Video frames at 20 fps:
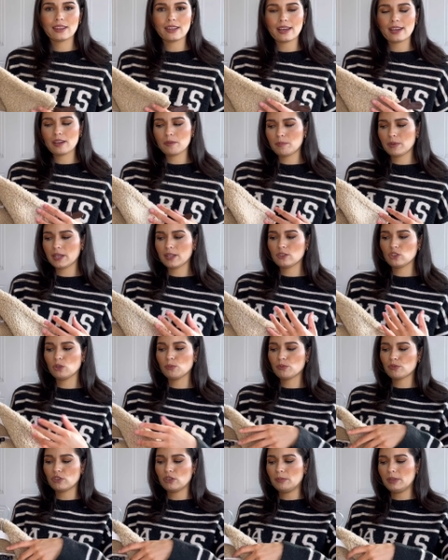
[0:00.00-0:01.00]
that I picked up
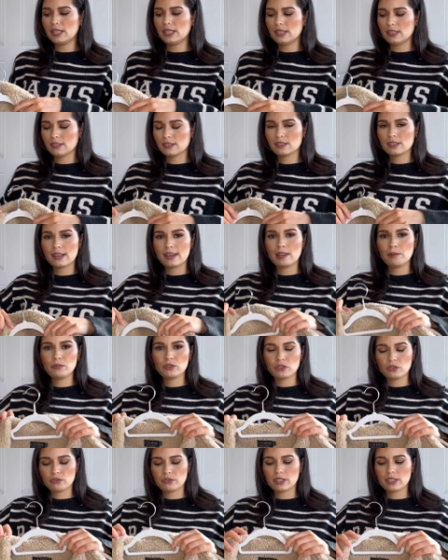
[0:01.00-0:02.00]
from in the style, let
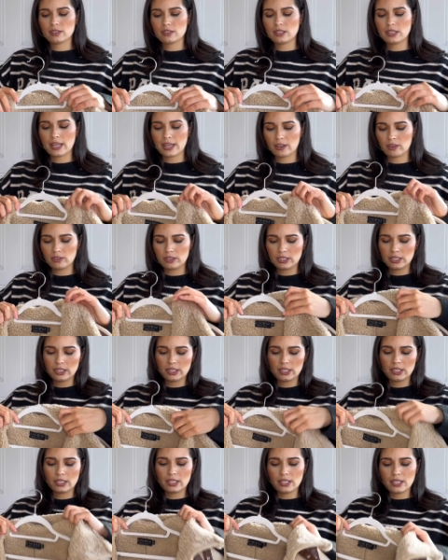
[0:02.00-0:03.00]
just fix the neck on it,
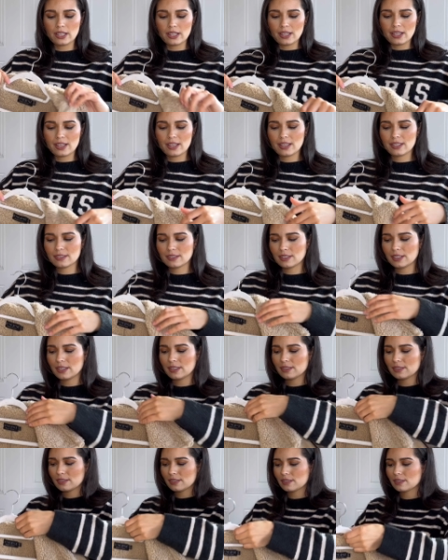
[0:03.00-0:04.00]
is
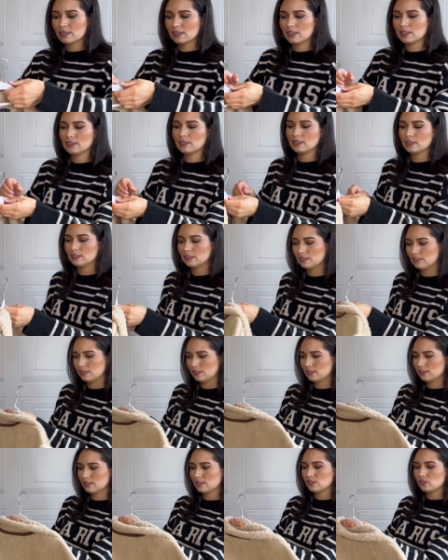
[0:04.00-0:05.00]
this little,
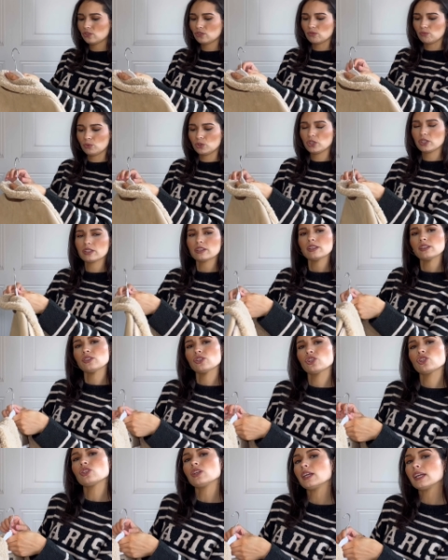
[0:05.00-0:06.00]
is it, would you
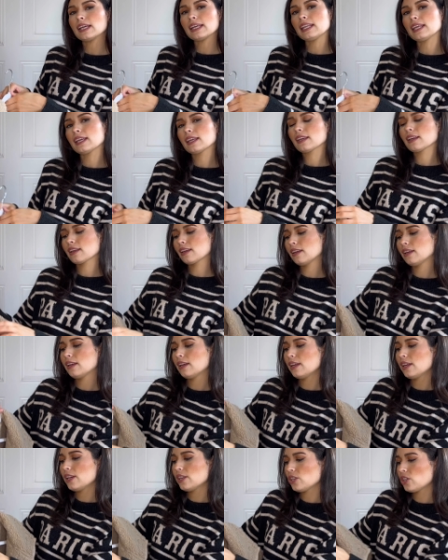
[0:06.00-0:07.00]
say shearling?
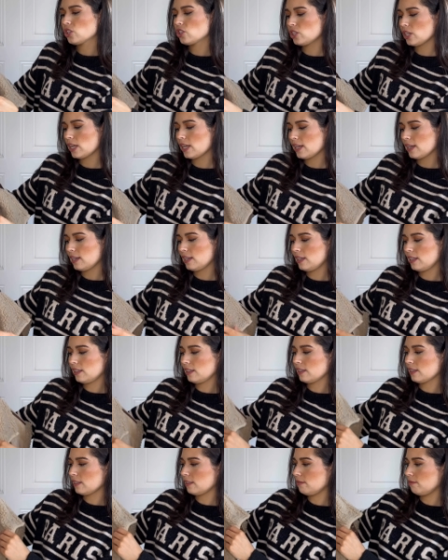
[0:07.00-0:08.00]

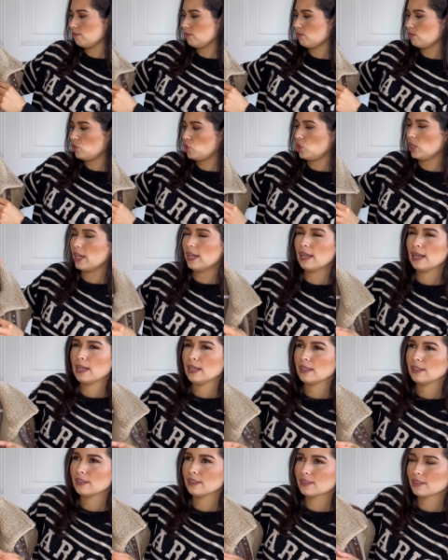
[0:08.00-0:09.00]
Shearling,
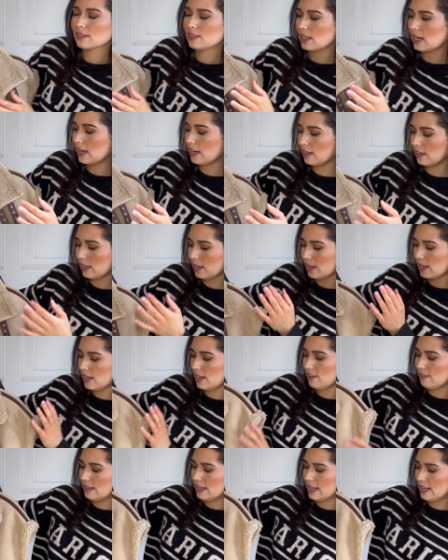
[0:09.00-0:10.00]
shearling style
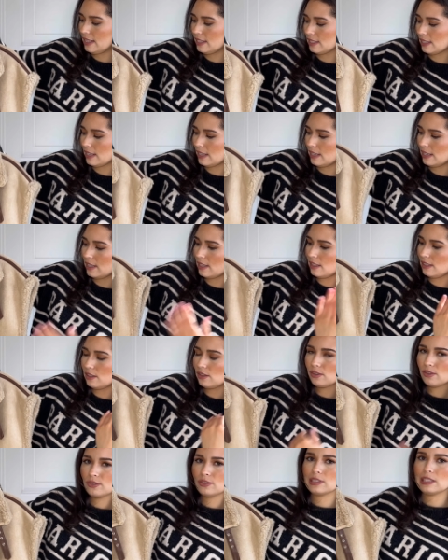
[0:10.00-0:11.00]
aviator
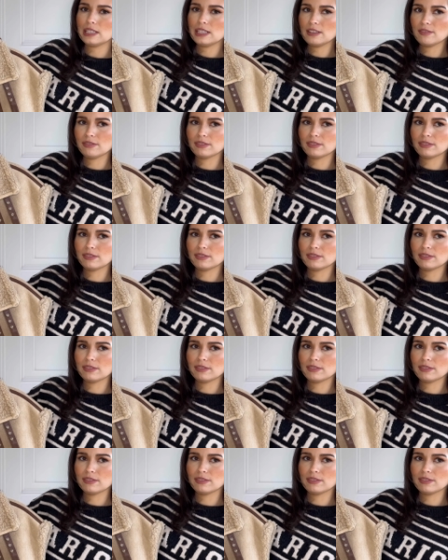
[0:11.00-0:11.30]
sleeve,